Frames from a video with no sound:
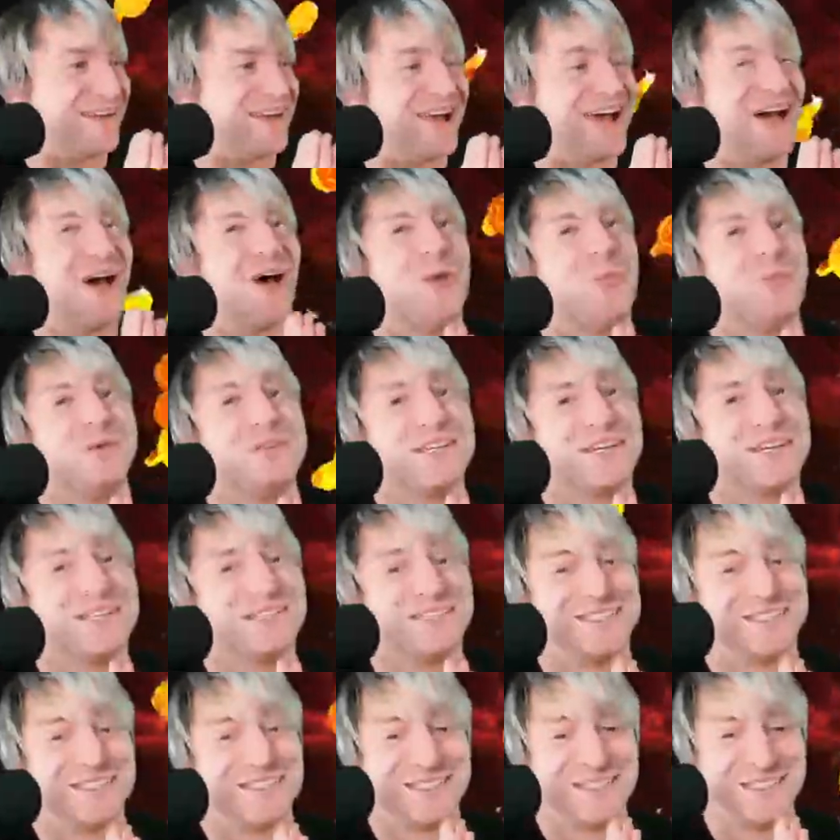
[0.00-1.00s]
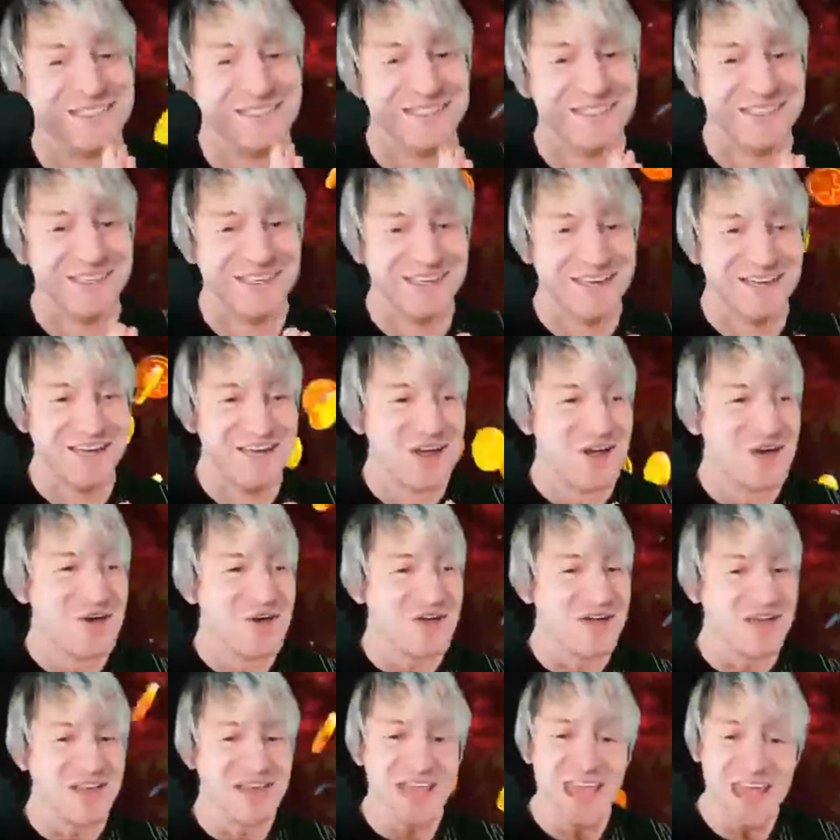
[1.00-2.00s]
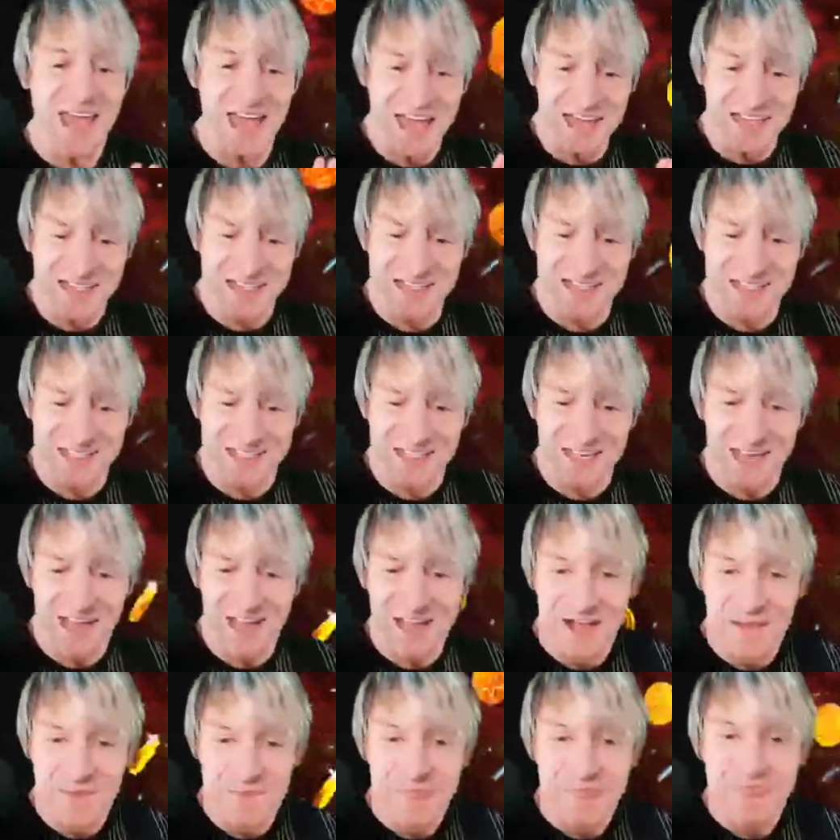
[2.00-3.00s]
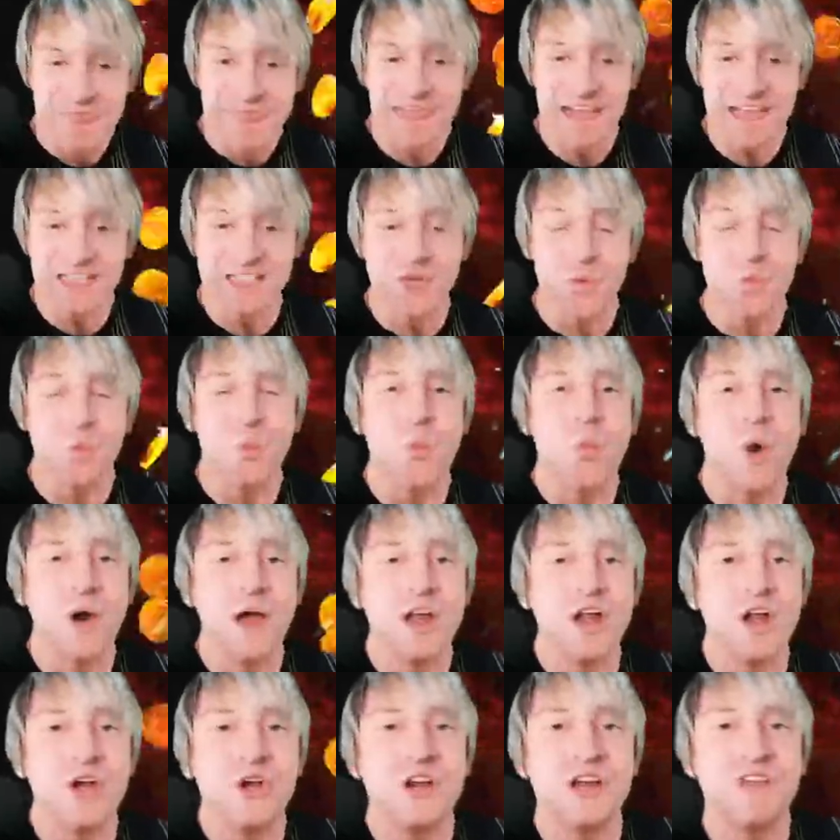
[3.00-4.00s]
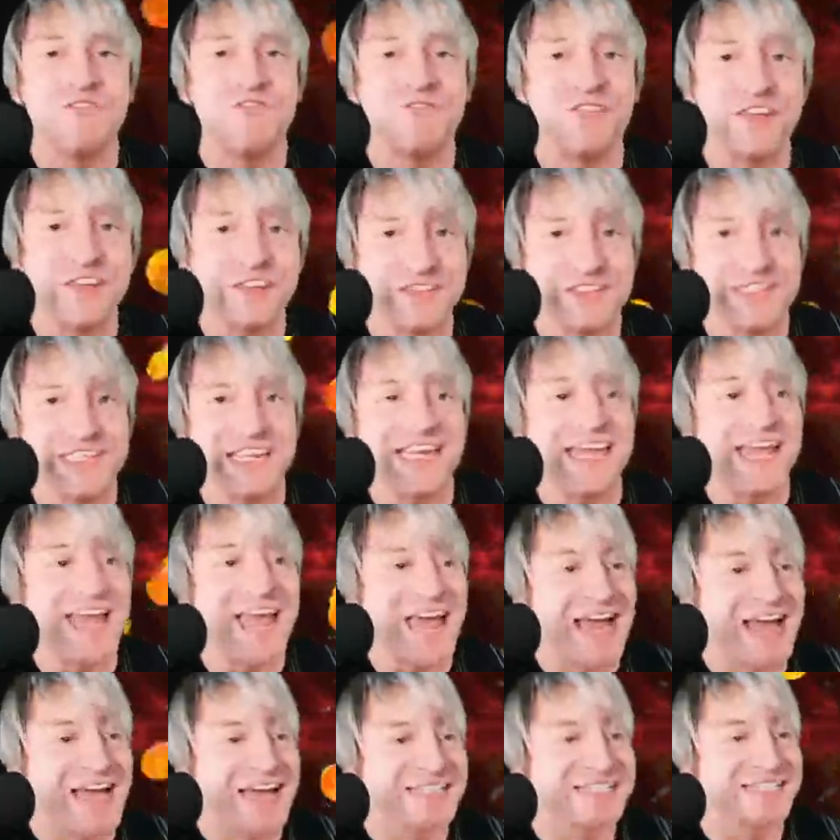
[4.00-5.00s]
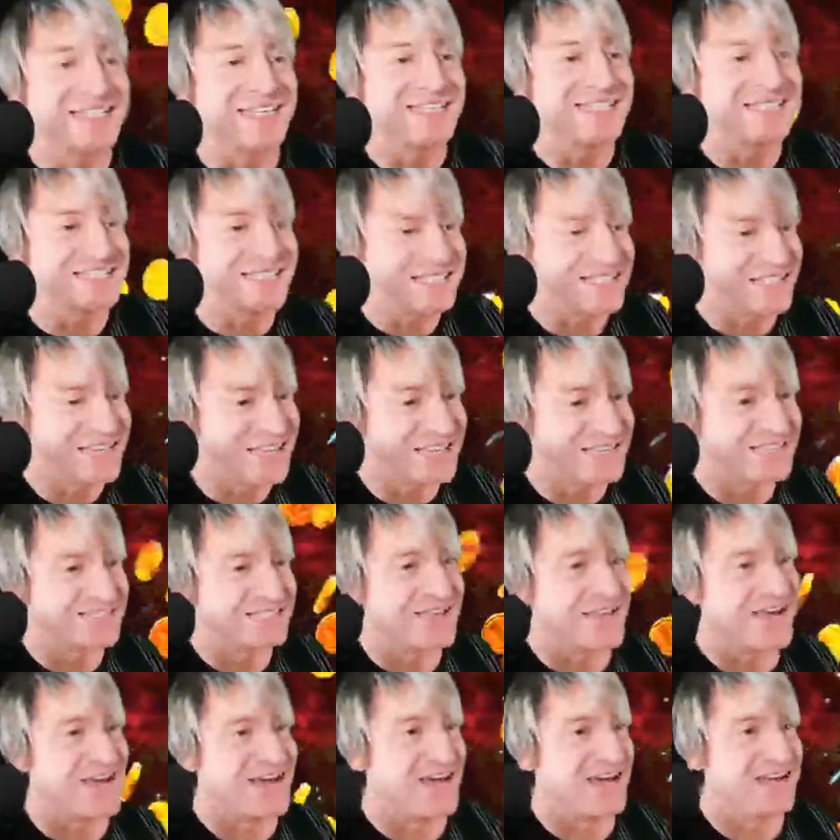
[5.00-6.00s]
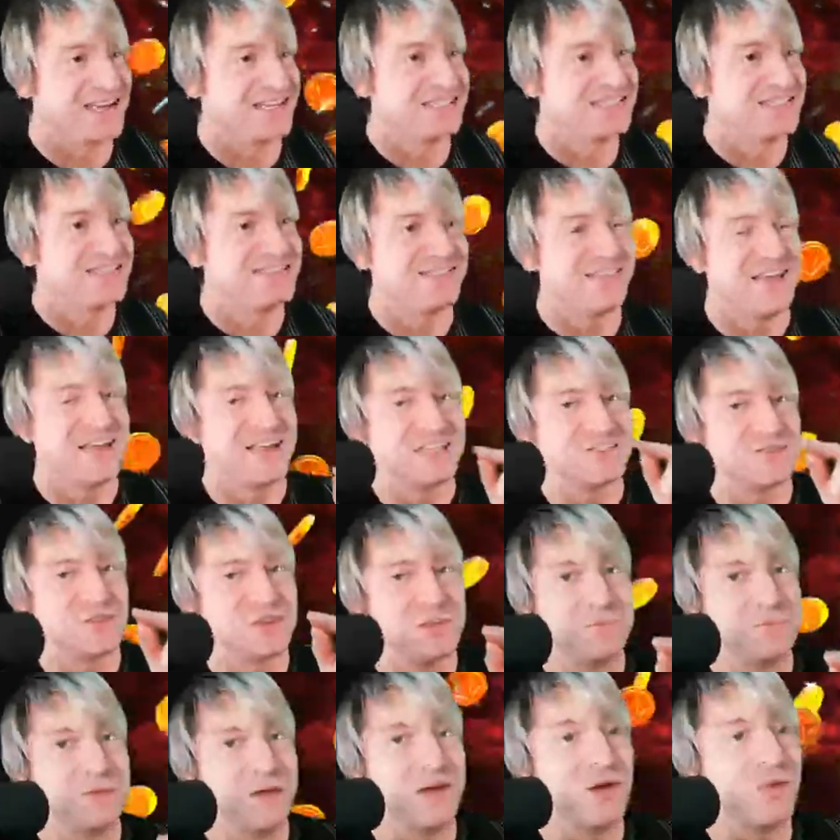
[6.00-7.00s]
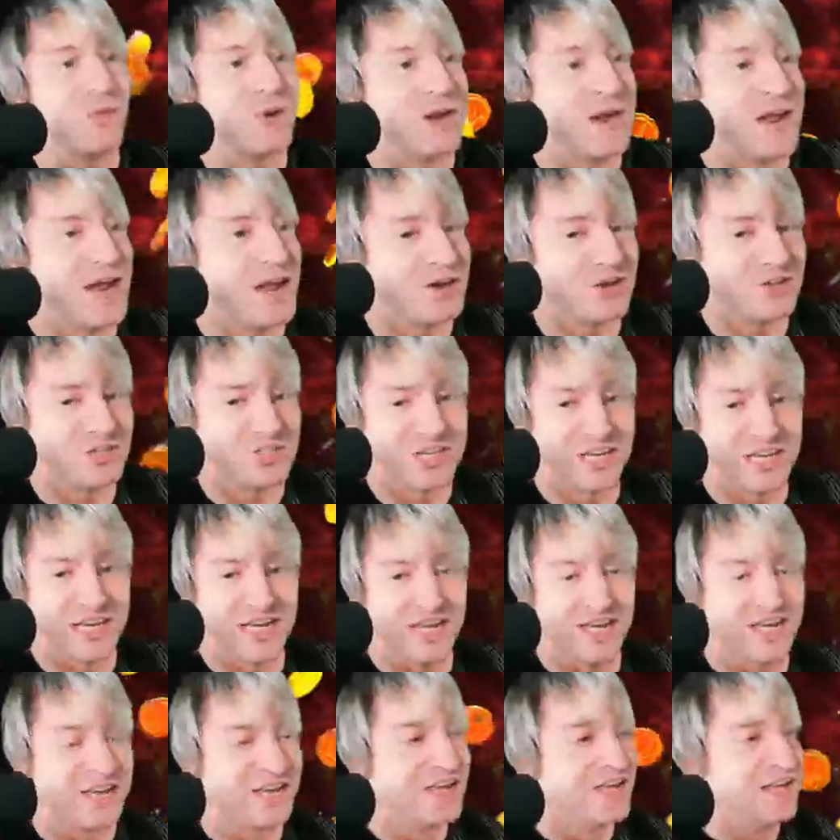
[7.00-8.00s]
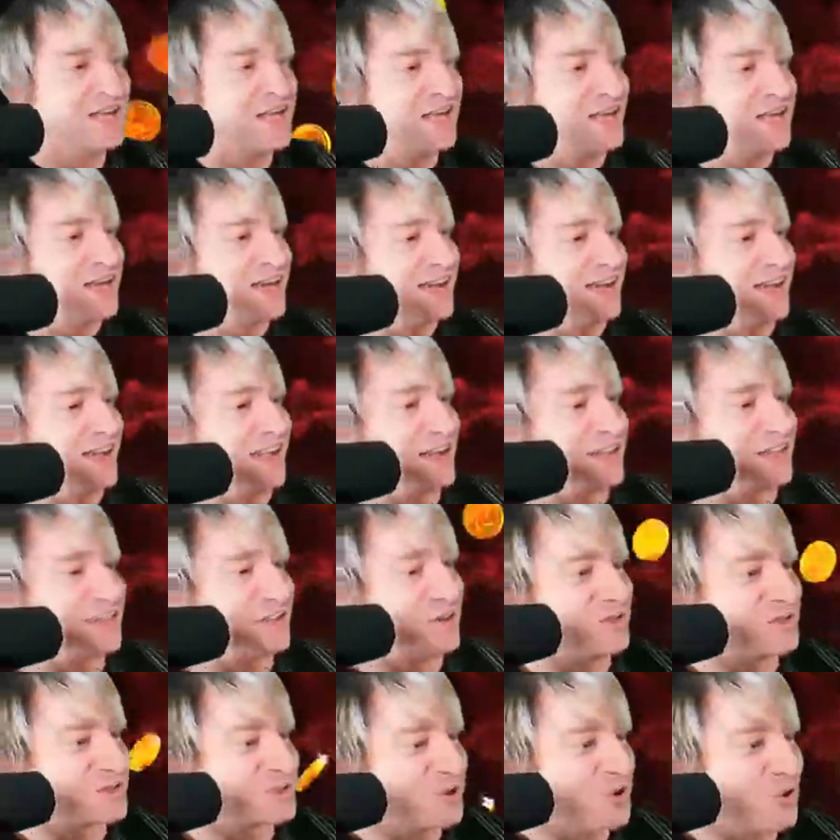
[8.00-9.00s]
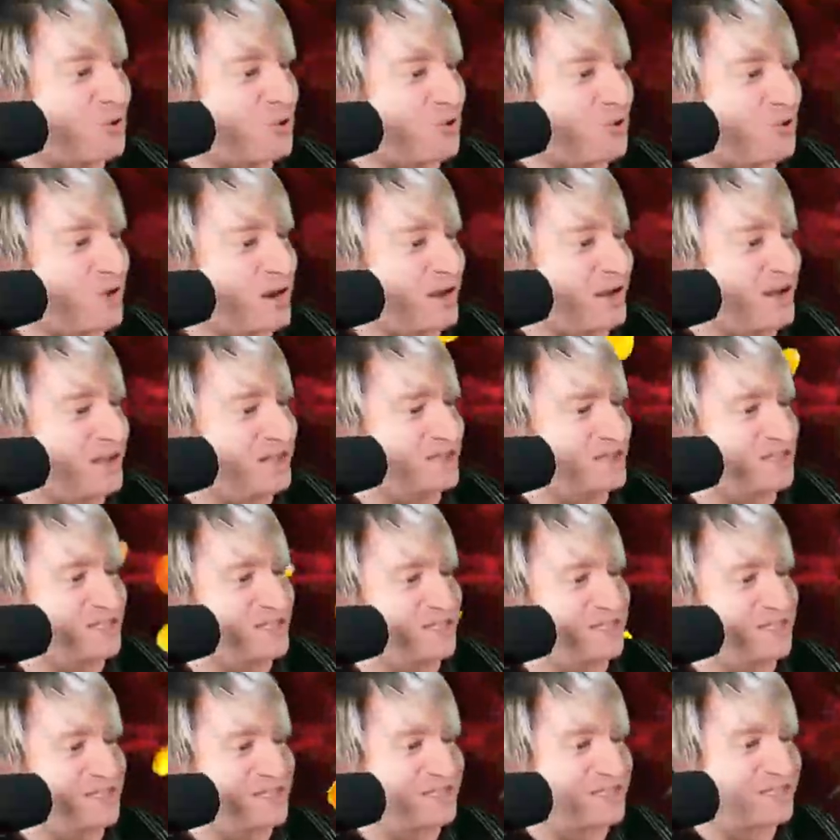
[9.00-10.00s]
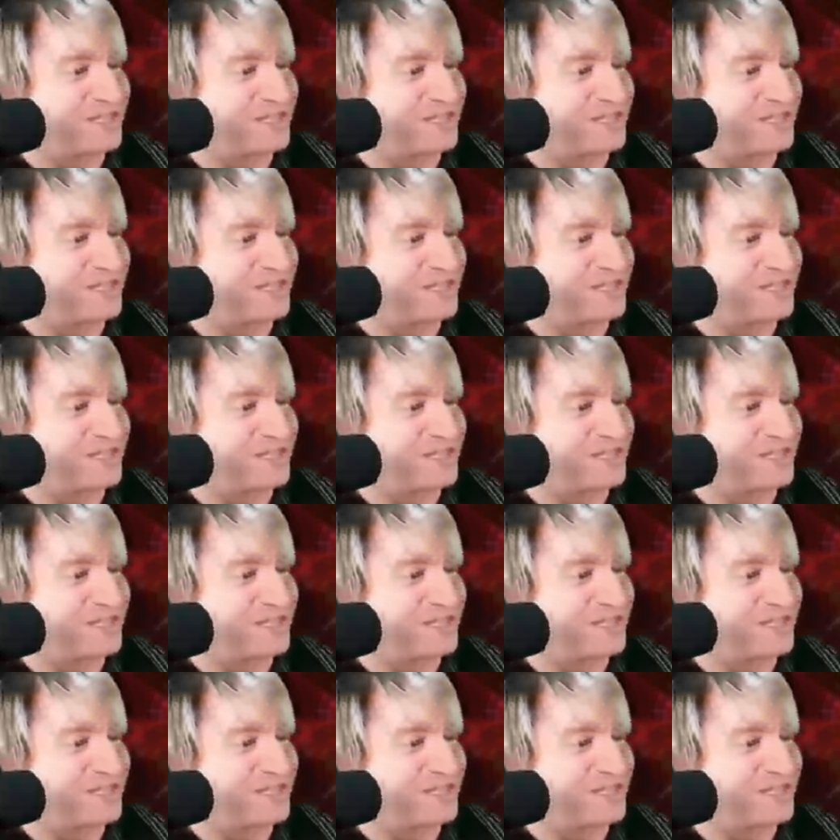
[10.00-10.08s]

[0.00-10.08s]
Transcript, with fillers: I hope it does. Yes. That's 150 SCs, guys. Thanks for the big win energy. Collect those coins.